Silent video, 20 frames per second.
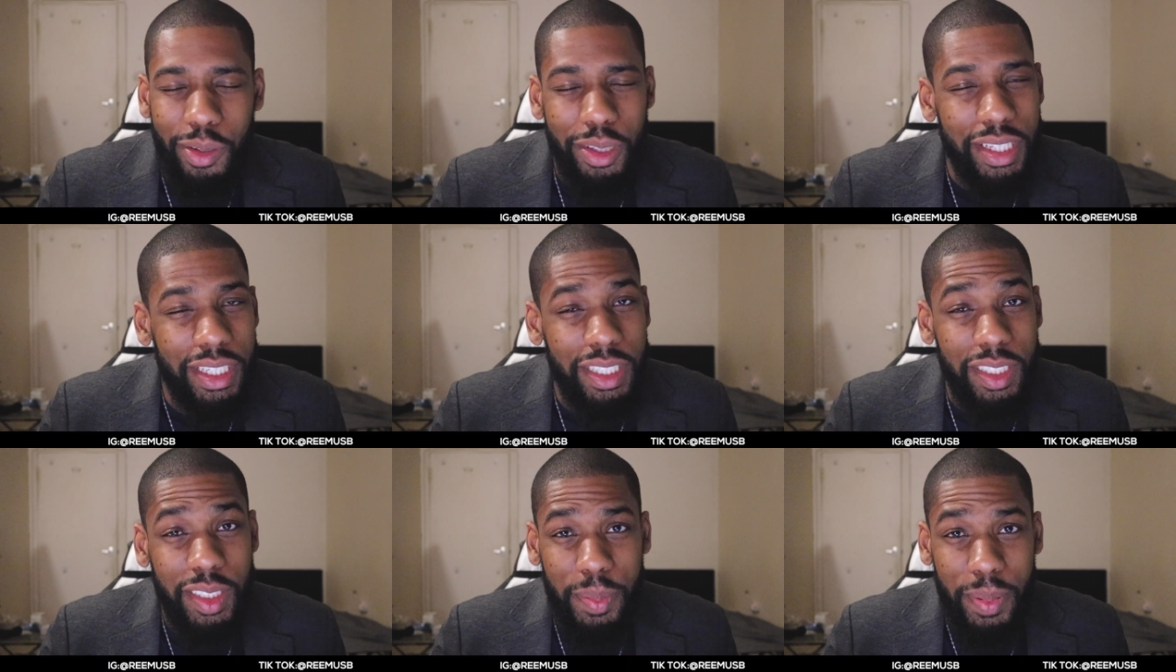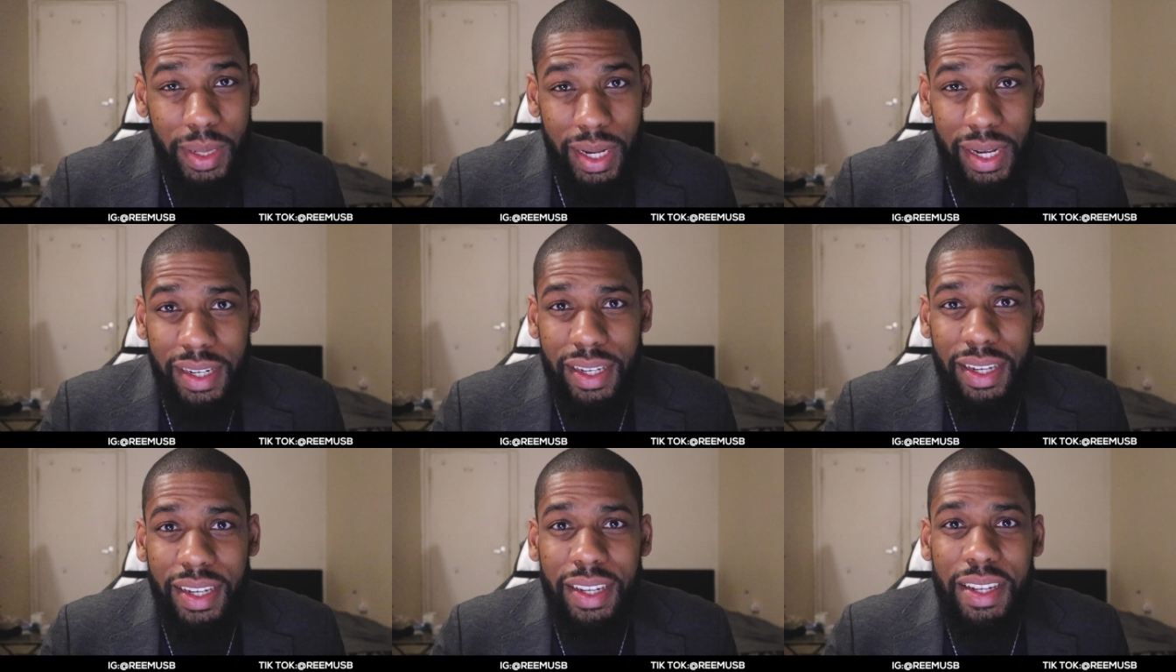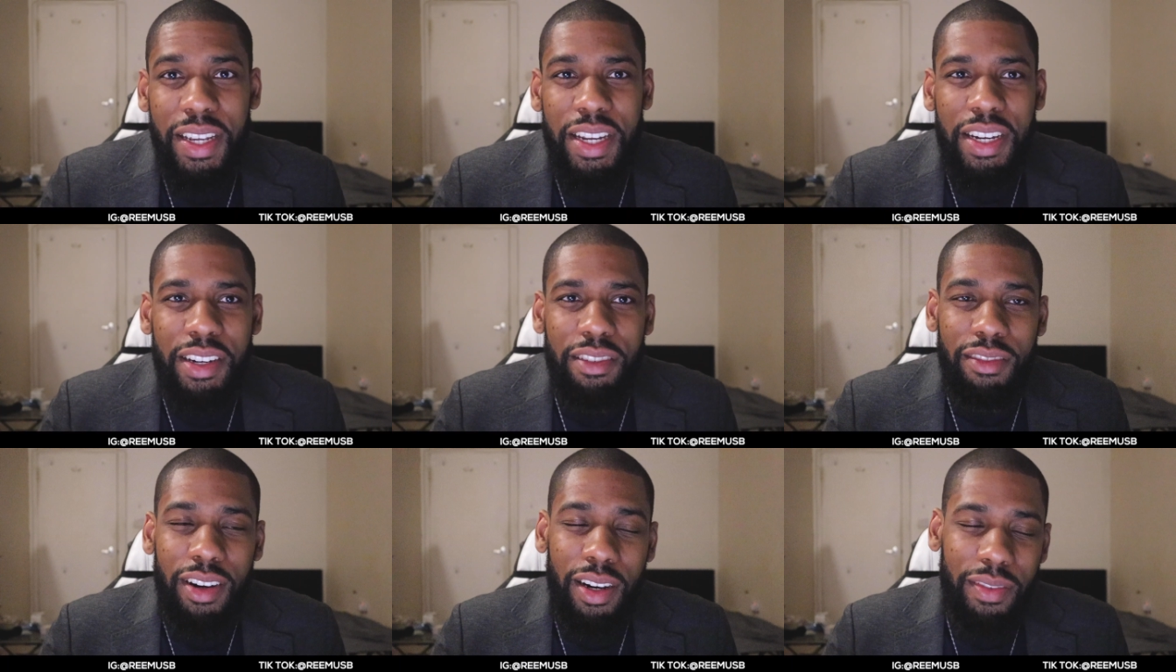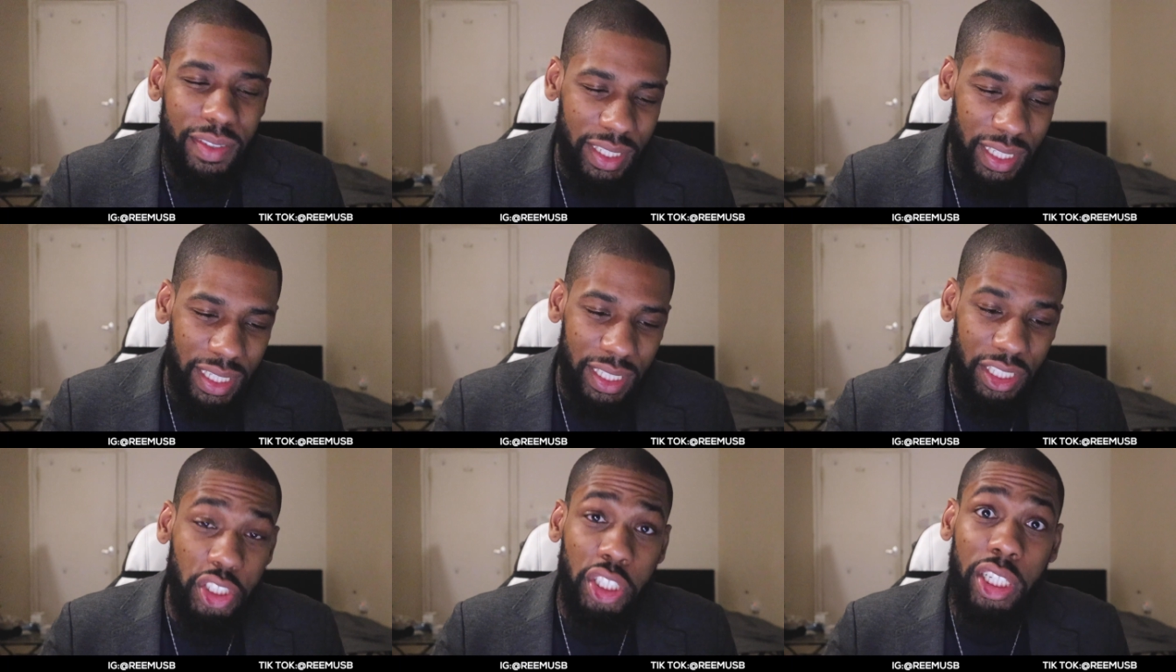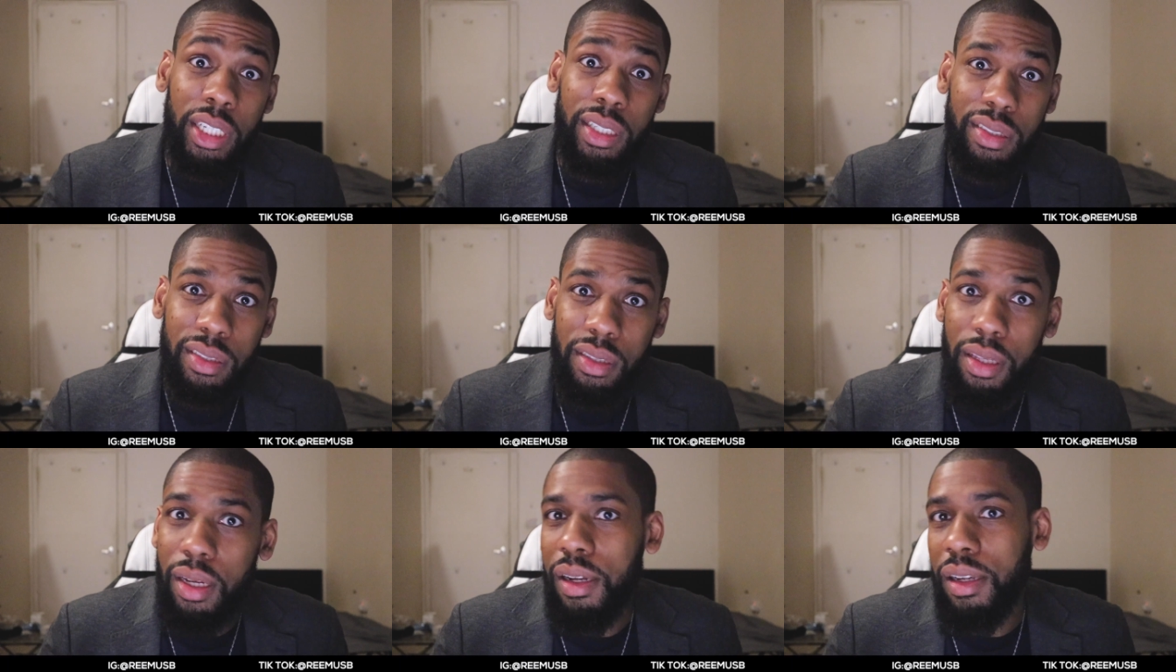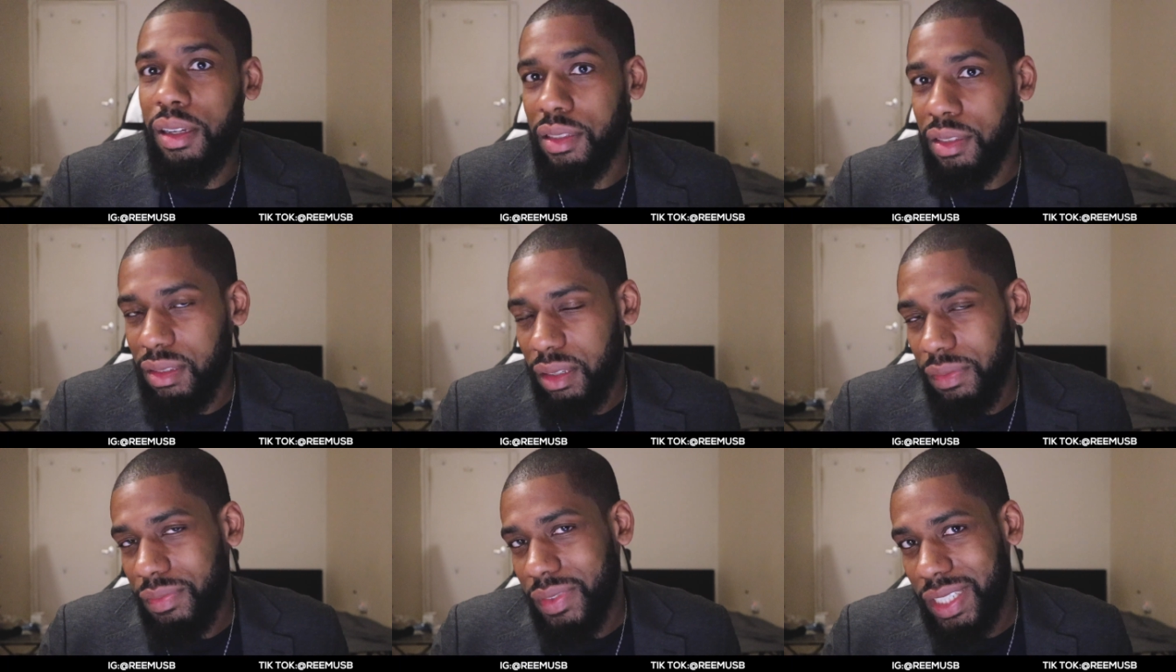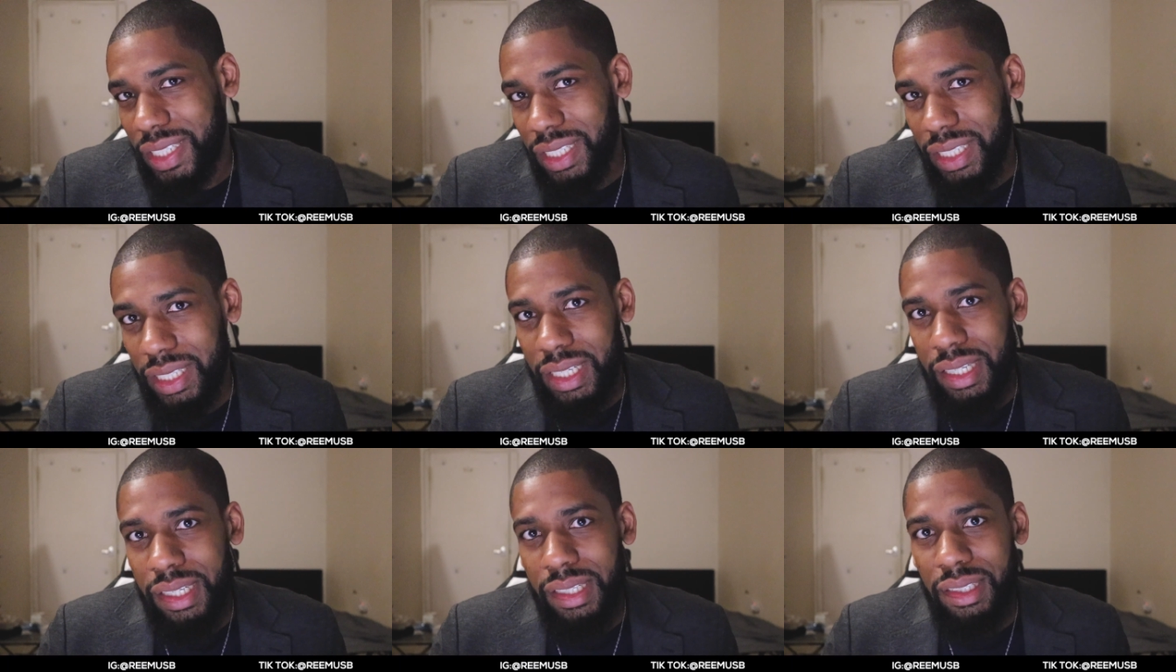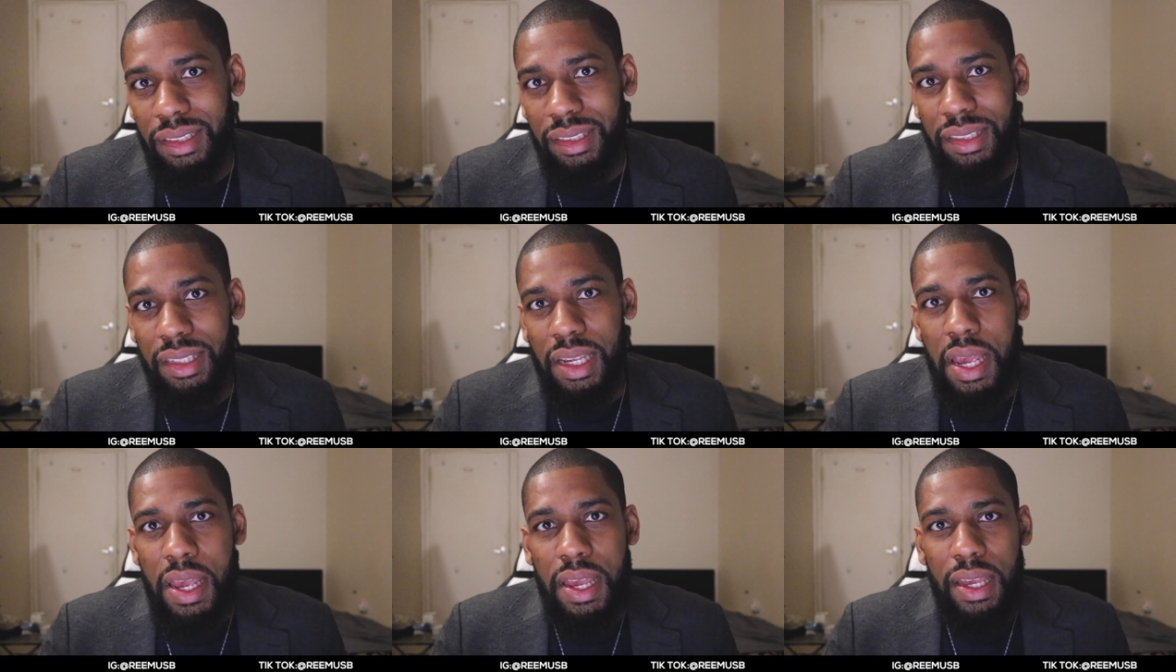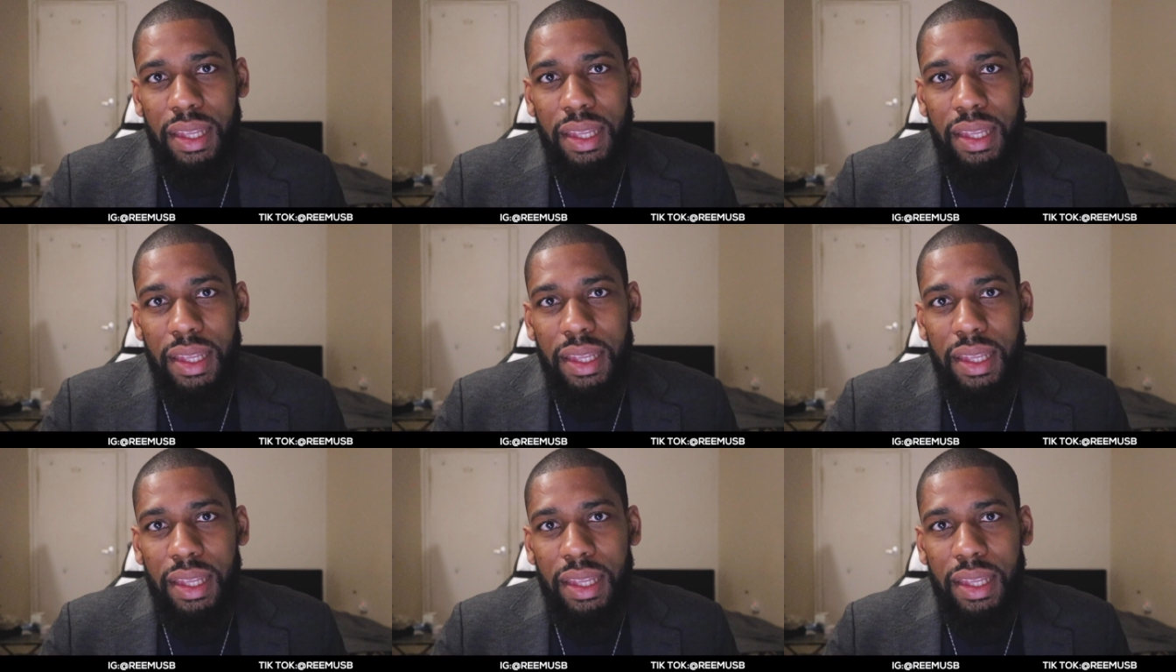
on this planet rather than just the last 70 years